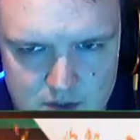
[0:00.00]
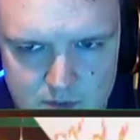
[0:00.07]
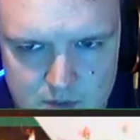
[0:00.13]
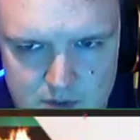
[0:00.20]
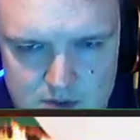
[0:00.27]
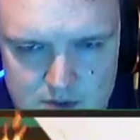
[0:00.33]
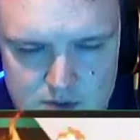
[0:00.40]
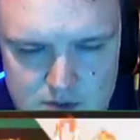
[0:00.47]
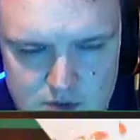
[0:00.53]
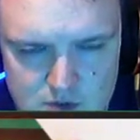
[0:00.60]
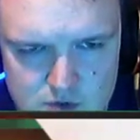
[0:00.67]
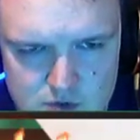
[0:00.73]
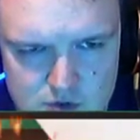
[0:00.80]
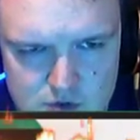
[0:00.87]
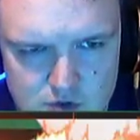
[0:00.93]
is
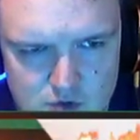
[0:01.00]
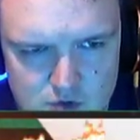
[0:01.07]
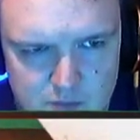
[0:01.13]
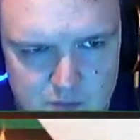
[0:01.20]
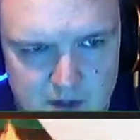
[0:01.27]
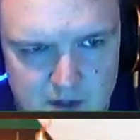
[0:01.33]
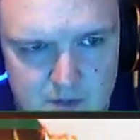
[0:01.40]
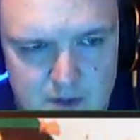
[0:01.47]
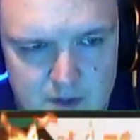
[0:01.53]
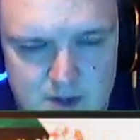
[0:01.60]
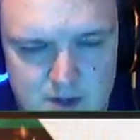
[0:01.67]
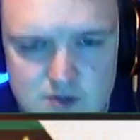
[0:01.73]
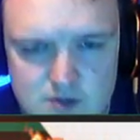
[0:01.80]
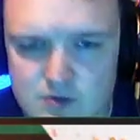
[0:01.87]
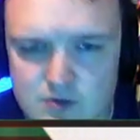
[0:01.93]
used to make
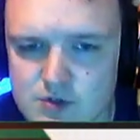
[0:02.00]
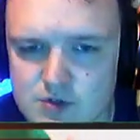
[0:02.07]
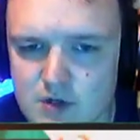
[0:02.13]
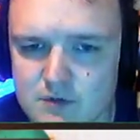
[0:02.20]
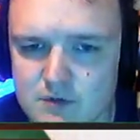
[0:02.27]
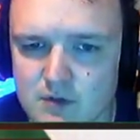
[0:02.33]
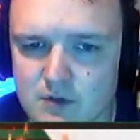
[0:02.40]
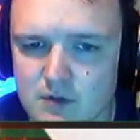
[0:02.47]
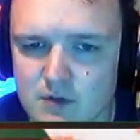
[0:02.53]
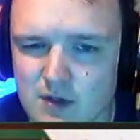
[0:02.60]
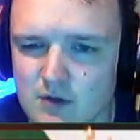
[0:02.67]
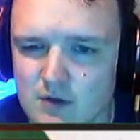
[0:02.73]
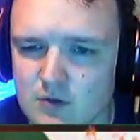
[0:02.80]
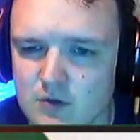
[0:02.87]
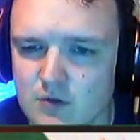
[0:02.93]
medicinal stuff to
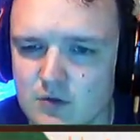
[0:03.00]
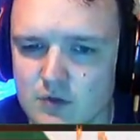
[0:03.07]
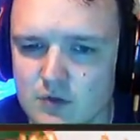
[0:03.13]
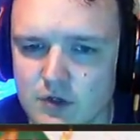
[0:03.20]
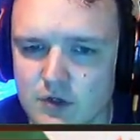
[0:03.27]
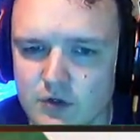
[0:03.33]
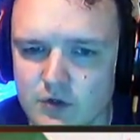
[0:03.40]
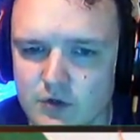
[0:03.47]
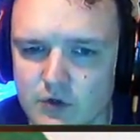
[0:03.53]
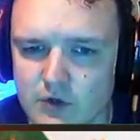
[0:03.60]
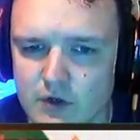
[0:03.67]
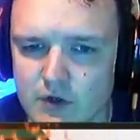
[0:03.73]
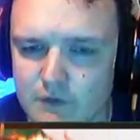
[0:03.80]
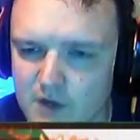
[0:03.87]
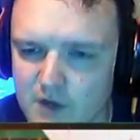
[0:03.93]
cure
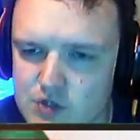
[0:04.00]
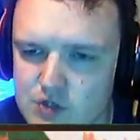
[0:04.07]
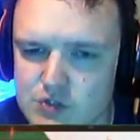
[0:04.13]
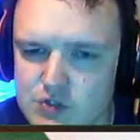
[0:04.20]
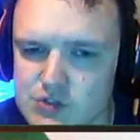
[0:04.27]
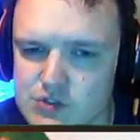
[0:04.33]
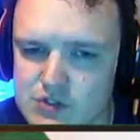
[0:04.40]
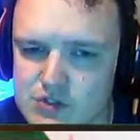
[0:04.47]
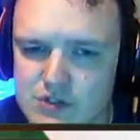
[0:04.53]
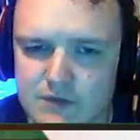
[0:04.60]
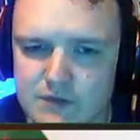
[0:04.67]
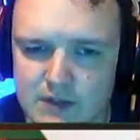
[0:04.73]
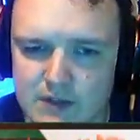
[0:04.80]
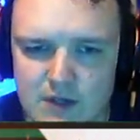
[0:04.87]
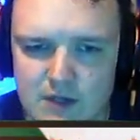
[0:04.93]
infections and stuff like
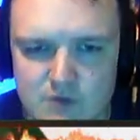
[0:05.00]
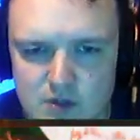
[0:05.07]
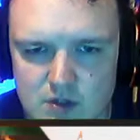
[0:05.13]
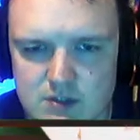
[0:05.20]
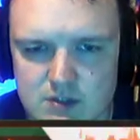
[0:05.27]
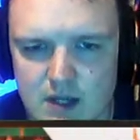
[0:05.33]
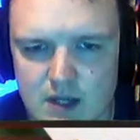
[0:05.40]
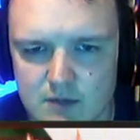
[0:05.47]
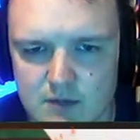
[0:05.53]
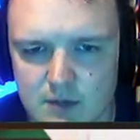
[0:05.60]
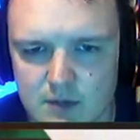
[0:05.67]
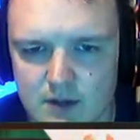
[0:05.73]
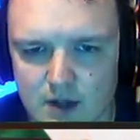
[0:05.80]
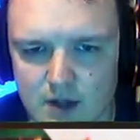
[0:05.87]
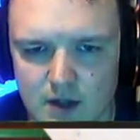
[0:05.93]
that. If you get attacked by a
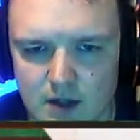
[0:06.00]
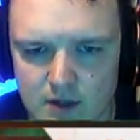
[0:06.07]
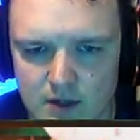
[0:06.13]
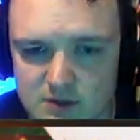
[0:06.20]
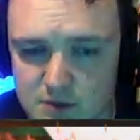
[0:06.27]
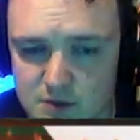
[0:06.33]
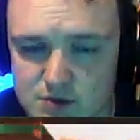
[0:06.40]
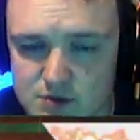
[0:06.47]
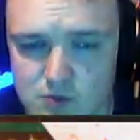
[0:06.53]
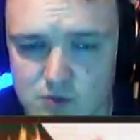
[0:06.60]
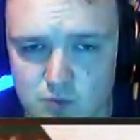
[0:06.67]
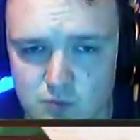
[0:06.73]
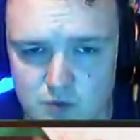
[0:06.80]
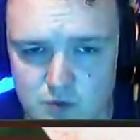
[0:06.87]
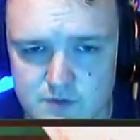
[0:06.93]
lot of, like, especially the
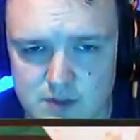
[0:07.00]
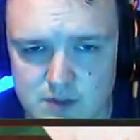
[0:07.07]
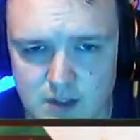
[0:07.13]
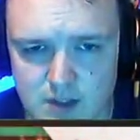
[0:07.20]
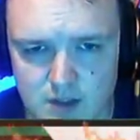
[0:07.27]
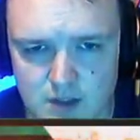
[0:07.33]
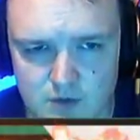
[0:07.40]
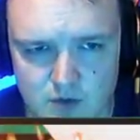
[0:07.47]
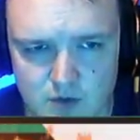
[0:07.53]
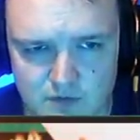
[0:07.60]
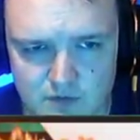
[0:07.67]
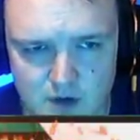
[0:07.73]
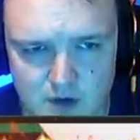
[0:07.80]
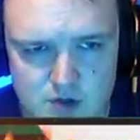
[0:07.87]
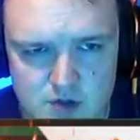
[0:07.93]
wolves can give you an
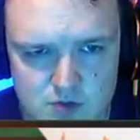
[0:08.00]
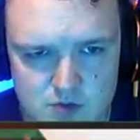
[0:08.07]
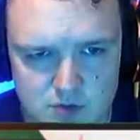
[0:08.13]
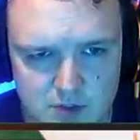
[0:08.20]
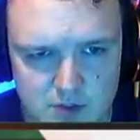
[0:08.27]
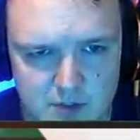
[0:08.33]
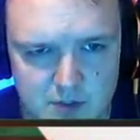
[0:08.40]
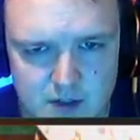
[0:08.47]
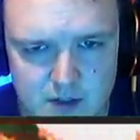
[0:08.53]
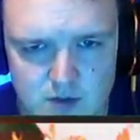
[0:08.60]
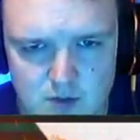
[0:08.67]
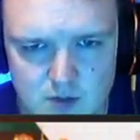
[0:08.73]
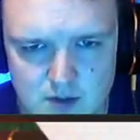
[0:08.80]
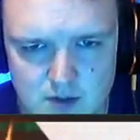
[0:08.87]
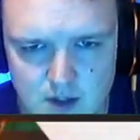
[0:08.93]
infection when they bite you and
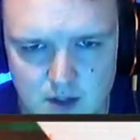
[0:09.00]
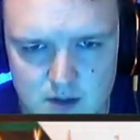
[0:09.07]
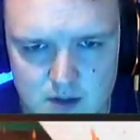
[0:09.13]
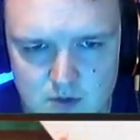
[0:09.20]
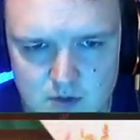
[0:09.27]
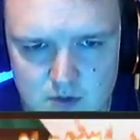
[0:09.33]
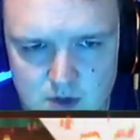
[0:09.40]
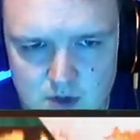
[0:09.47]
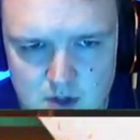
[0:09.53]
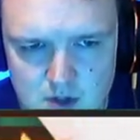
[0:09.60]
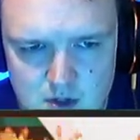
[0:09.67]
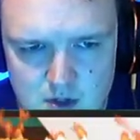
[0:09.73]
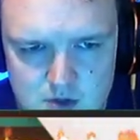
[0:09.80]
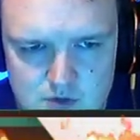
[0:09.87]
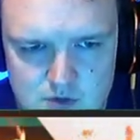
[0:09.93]
attack you.
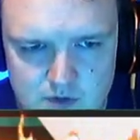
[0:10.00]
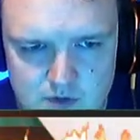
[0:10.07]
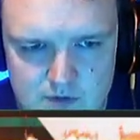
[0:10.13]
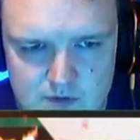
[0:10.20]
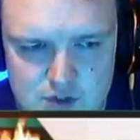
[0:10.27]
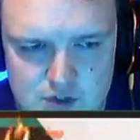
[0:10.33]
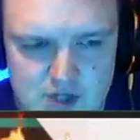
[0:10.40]
So if you have a chance